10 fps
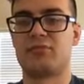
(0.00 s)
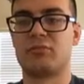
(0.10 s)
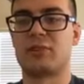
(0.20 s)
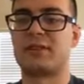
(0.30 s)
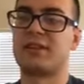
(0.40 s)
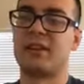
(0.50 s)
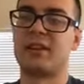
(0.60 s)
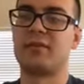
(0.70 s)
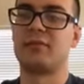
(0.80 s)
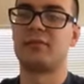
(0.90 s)
let's
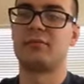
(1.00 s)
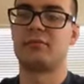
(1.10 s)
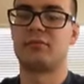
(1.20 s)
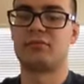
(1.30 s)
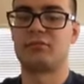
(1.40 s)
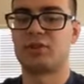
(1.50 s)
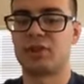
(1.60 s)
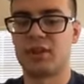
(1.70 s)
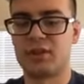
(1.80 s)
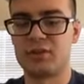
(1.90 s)
see,
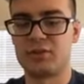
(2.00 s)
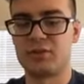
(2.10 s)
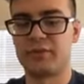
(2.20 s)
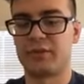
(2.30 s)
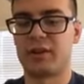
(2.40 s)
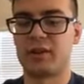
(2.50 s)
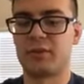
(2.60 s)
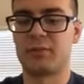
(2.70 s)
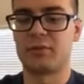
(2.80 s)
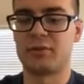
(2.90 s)
should I do a
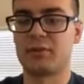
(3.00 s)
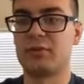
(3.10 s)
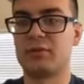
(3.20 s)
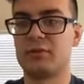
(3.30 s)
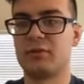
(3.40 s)
variable?